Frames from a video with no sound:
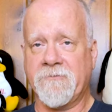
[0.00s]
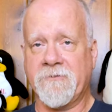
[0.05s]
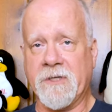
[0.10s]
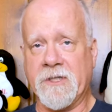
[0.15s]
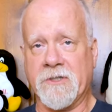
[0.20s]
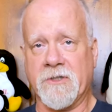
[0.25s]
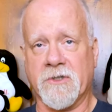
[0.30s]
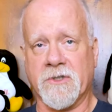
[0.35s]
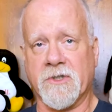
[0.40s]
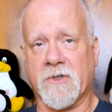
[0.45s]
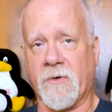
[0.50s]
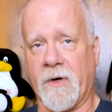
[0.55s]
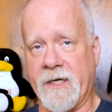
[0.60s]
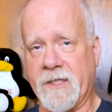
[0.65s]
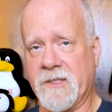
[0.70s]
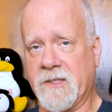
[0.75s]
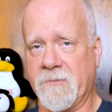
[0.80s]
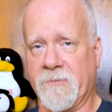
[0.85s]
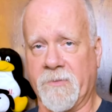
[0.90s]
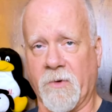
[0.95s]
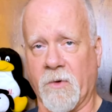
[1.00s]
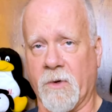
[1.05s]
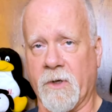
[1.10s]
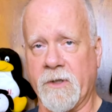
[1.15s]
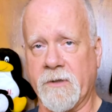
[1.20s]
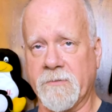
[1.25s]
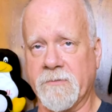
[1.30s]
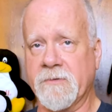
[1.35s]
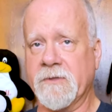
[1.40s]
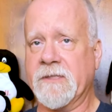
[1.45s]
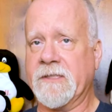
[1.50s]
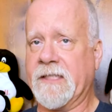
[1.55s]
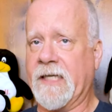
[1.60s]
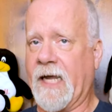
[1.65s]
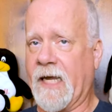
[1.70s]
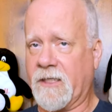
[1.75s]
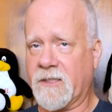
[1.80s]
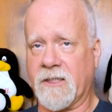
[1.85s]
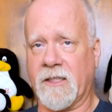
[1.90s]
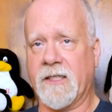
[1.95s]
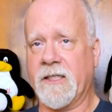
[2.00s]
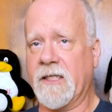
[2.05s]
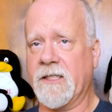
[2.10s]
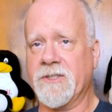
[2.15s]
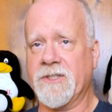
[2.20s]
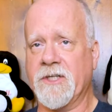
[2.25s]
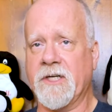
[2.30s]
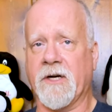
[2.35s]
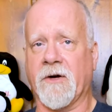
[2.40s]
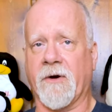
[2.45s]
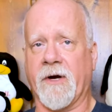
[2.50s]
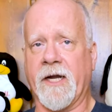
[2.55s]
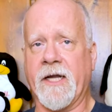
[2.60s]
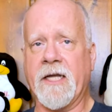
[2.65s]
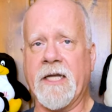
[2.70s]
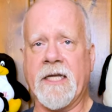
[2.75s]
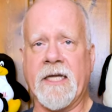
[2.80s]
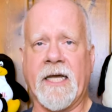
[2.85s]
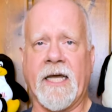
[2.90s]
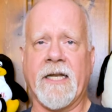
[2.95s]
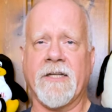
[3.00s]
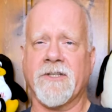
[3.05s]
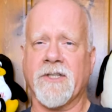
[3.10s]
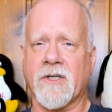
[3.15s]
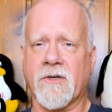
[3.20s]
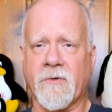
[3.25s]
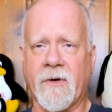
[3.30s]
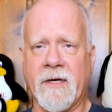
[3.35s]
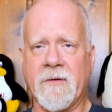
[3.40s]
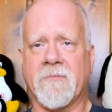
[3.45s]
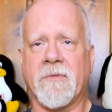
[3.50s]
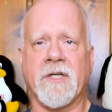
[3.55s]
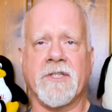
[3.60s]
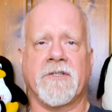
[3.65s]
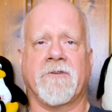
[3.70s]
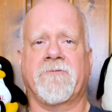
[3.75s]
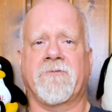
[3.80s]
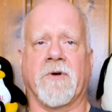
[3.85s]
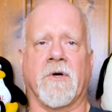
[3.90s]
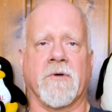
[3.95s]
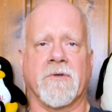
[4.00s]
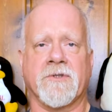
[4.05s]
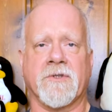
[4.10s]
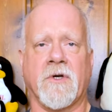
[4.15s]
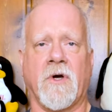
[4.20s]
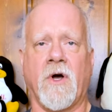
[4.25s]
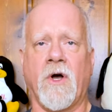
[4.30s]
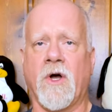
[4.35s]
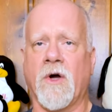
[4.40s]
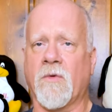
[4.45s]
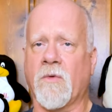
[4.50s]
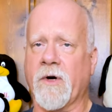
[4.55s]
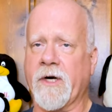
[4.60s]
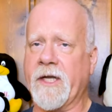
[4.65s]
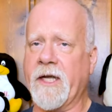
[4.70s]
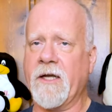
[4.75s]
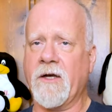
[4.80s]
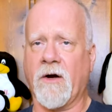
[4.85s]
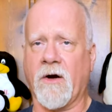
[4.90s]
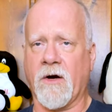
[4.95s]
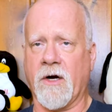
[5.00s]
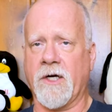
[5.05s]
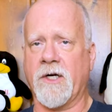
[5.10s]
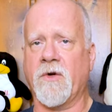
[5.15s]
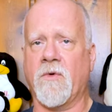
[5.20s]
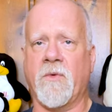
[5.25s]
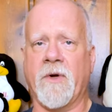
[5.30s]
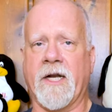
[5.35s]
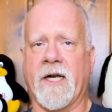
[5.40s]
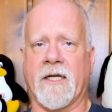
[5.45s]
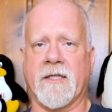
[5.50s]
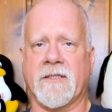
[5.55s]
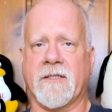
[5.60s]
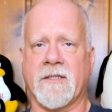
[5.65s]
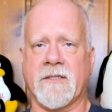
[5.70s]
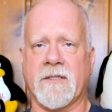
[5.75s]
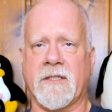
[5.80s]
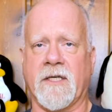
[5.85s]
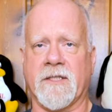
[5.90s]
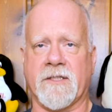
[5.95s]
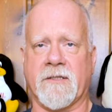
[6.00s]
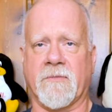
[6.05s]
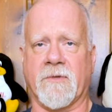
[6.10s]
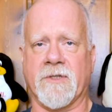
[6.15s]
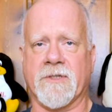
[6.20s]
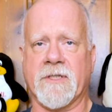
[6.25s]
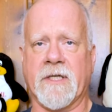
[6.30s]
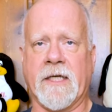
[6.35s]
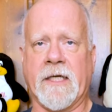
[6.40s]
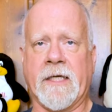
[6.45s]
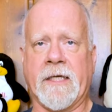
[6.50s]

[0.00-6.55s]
features great support, excellent engineering, and is a great bunch of folks, all working hard to win us as customers.